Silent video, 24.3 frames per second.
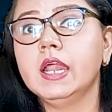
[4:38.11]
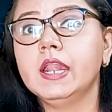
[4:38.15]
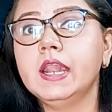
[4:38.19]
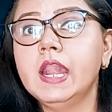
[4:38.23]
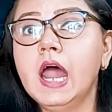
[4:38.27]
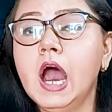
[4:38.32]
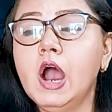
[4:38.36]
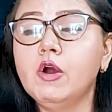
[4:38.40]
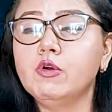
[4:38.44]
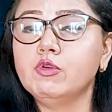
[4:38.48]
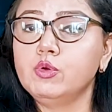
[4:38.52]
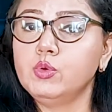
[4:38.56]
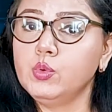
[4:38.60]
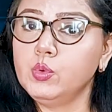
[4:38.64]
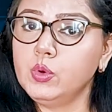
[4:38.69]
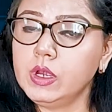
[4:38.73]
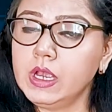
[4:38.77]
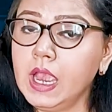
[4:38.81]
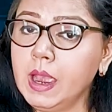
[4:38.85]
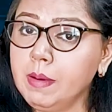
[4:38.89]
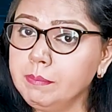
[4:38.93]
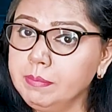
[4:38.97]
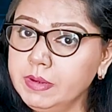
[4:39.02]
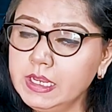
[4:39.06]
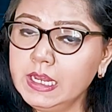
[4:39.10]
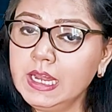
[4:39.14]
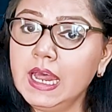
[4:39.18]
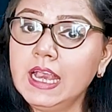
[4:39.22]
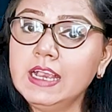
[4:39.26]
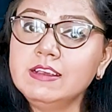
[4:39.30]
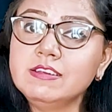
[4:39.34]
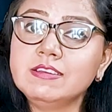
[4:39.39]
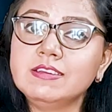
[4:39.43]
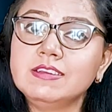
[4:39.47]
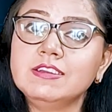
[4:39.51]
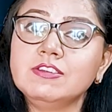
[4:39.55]
Now, to
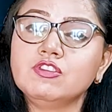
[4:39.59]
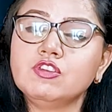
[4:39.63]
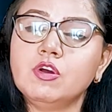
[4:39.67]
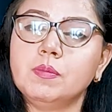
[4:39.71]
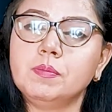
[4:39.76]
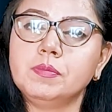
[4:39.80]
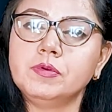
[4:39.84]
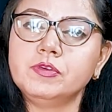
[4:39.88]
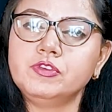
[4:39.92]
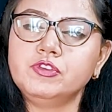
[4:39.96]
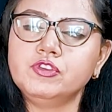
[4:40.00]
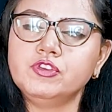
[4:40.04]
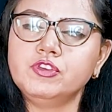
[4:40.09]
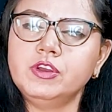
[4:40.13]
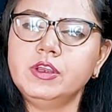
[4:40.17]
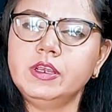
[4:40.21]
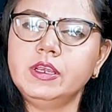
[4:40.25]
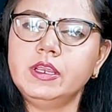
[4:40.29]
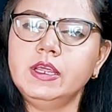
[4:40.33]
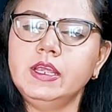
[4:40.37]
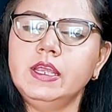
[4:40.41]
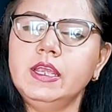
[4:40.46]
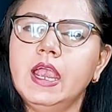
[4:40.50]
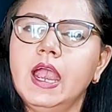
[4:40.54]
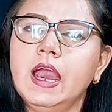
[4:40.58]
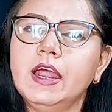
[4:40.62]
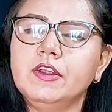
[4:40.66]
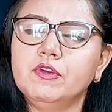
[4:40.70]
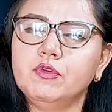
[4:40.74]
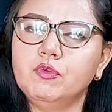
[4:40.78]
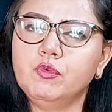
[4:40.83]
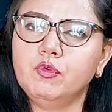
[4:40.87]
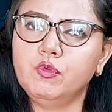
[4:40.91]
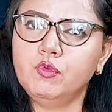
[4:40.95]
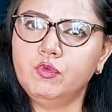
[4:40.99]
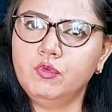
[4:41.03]
capitalize this opportunity at
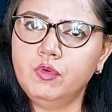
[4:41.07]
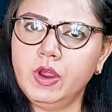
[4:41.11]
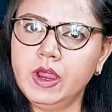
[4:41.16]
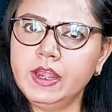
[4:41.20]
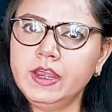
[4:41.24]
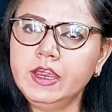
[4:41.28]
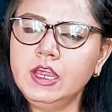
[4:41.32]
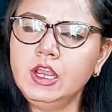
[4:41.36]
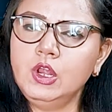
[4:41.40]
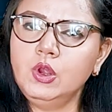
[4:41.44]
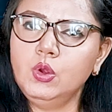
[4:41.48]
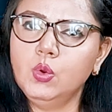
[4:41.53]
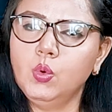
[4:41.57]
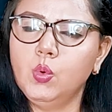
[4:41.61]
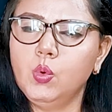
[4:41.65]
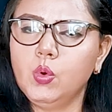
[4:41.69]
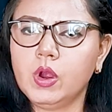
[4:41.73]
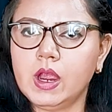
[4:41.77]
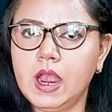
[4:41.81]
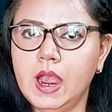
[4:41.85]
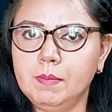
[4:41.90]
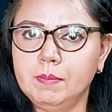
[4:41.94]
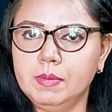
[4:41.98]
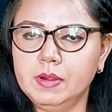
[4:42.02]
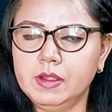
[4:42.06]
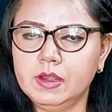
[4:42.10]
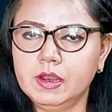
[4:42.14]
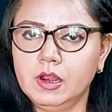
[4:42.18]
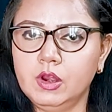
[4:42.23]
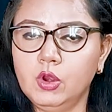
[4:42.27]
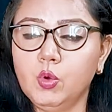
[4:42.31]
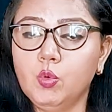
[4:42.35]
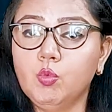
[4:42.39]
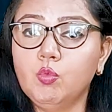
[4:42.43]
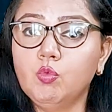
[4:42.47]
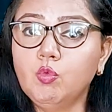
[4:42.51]
a very low
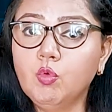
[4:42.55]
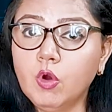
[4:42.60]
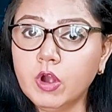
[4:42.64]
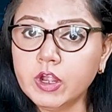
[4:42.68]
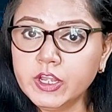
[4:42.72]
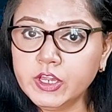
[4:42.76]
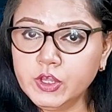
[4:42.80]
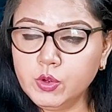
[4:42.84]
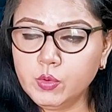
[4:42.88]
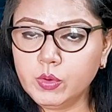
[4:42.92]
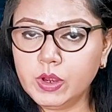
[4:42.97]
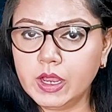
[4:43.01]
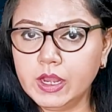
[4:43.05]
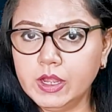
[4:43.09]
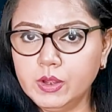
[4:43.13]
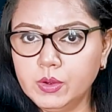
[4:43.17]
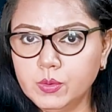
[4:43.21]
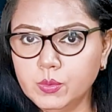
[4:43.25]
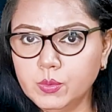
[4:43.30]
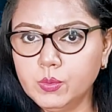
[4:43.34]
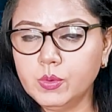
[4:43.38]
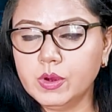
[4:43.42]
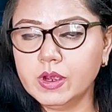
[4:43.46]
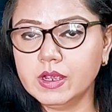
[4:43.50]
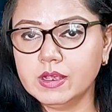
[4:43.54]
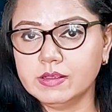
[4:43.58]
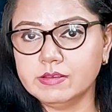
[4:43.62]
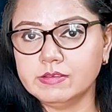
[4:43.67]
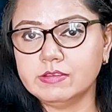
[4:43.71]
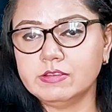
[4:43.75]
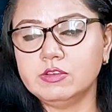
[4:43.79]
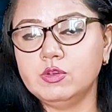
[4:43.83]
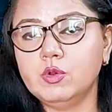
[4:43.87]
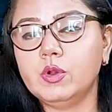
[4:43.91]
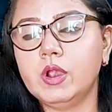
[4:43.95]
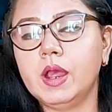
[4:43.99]
capital, what you can do
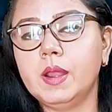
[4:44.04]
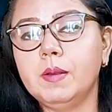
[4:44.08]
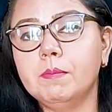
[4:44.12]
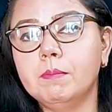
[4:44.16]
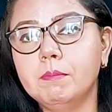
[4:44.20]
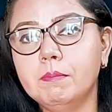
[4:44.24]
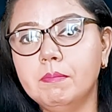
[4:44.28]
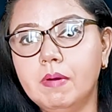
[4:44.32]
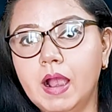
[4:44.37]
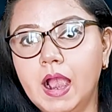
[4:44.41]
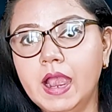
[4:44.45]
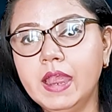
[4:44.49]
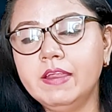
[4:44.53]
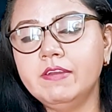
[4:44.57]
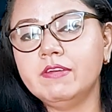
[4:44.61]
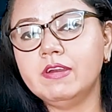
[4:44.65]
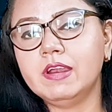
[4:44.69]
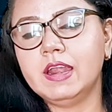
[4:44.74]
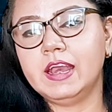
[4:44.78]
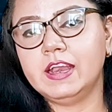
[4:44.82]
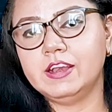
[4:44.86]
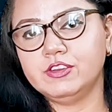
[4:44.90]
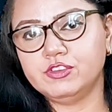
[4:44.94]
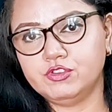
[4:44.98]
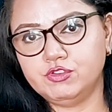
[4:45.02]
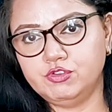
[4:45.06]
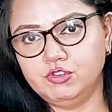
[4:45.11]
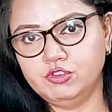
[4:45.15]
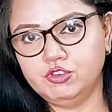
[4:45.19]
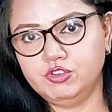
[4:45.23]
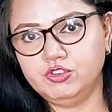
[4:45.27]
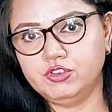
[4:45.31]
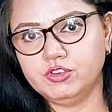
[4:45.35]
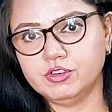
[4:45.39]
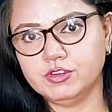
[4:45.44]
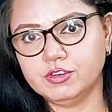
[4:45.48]
is you can buy Reliance
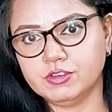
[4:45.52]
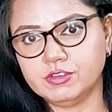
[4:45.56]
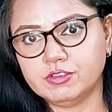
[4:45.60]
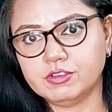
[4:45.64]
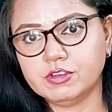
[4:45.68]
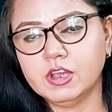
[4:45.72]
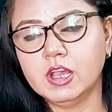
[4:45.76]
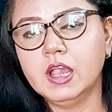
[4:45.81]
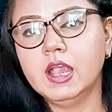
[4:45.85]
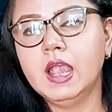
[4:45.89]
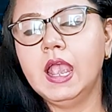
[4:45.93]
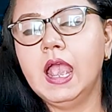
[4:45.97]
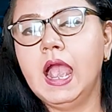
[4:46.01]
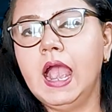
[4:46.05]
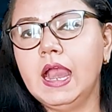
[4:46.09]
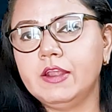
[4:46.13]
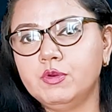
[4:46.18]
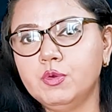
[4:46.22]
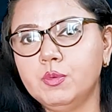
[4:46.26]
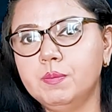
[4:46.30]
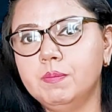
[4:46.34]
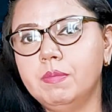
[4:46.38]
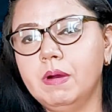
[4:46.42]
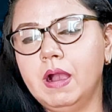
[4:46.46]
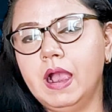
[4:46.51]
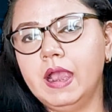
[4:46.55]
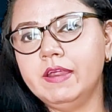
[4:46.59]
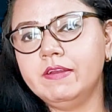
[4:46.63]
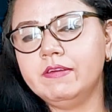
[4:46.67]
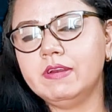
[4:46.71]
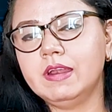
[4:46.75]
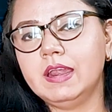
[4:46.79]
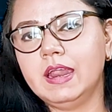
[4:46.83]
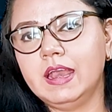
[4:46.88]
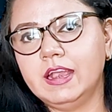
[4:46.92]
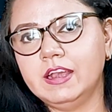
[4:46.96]
futures to buy
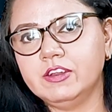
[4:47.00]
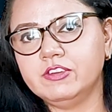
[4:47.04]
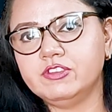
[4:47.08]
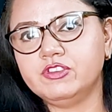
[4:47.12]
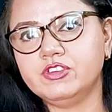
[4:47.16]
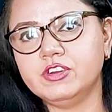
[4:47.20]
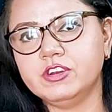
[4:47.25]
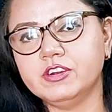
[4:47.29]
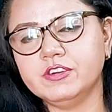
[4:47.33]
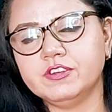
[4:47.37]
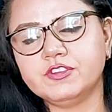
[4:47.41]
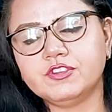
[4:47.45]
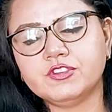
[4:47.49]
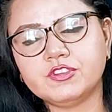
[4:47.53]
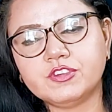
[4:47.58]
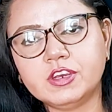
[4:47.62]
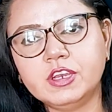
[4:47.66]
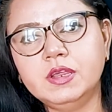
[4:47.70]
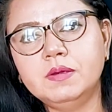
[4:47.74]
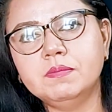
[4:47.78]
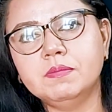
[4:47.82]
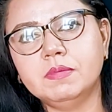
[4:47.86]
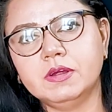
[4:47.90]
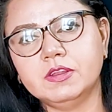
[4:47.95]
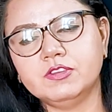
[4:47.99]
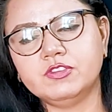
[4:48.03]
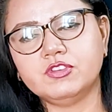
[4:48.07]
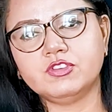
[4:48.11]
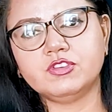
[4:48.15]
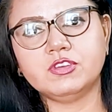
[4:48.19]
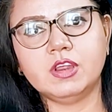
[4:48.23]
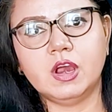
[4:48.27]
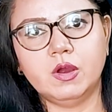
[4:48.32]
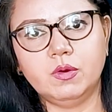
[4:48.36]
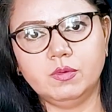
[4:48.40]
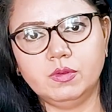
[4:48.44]
Reliance shares 3
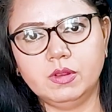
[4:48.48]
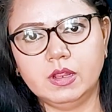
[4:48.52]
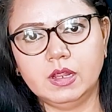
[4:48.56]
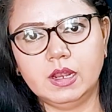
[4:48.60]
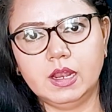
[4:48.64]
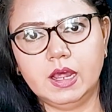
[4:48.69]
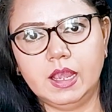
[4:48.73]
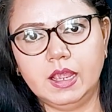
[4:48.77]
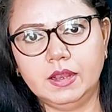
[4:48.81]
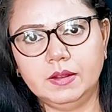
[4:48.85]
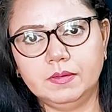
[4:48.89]
months down the line.